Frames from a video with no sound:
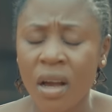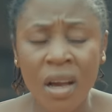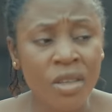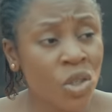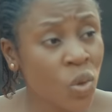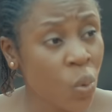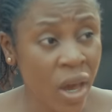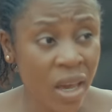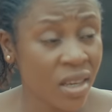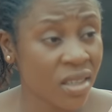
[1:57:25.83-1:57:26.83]
I
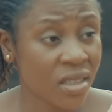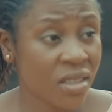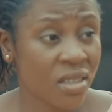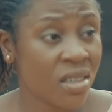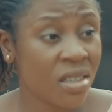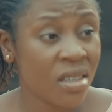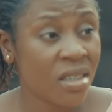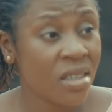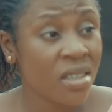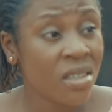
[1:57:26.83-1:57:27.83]
swear,
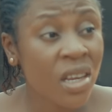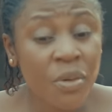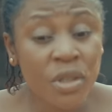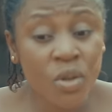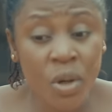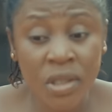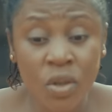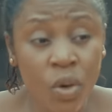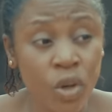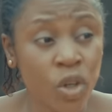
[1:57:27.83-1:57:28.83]
there is
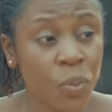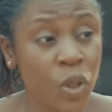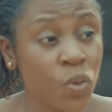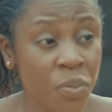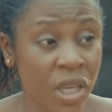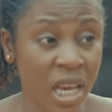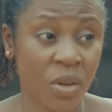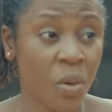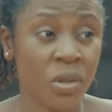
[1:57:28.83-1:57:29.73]
nothing going on between me and